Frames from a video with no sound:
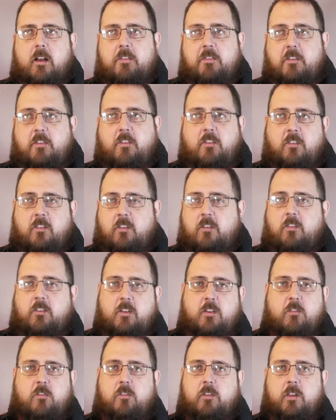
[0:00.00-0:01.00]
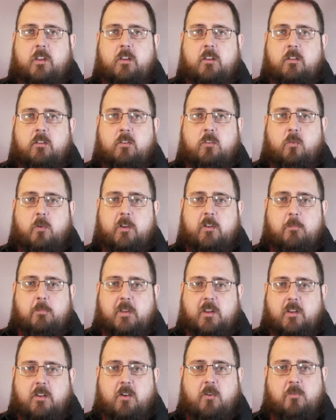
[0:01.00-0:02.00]
This is essentially going to
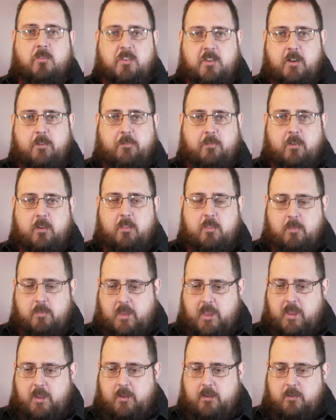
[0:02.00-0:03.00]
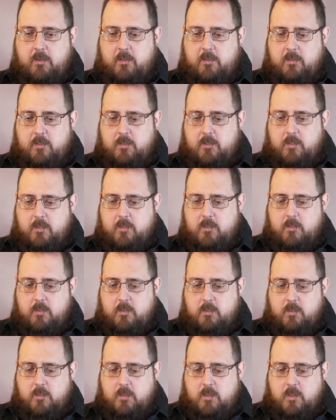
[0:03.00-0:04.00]
be no different than
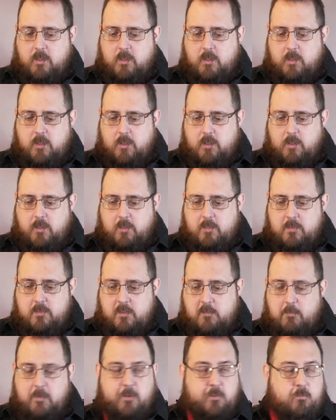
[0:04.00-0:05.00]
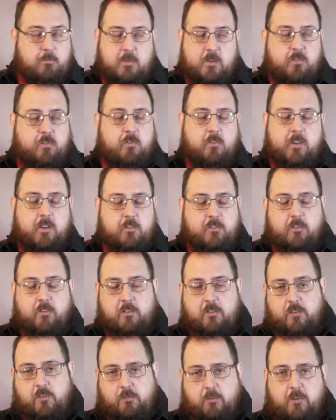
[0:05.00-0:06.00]
the mutually
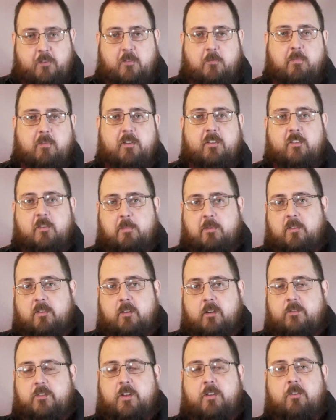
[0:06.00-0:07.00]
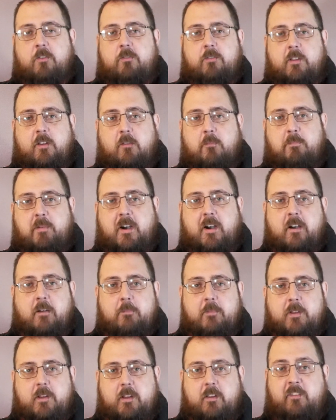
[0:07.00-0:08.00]
assured destruction principle of the nuclear
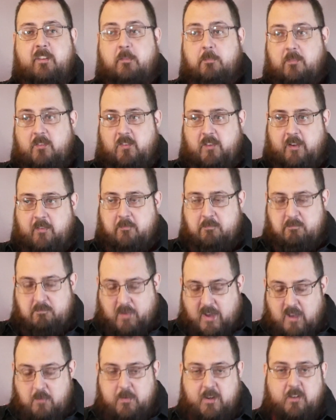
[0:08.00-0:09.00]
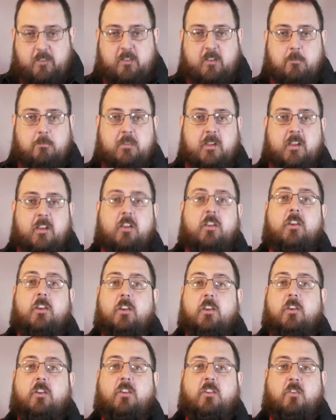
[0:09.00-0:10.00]
bomb, except instead of bombing something,
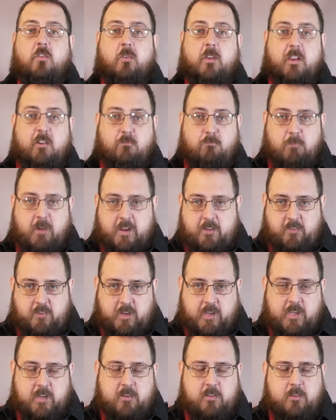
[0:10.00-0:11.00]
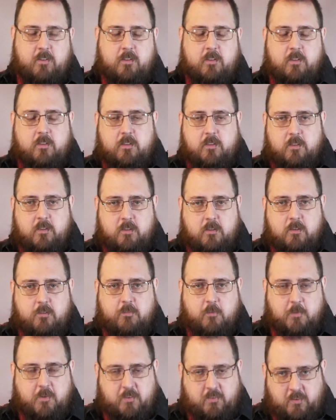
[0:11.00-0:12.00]
you're erasing it
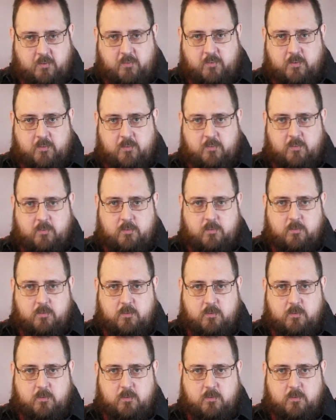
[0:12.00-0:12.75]
from existence,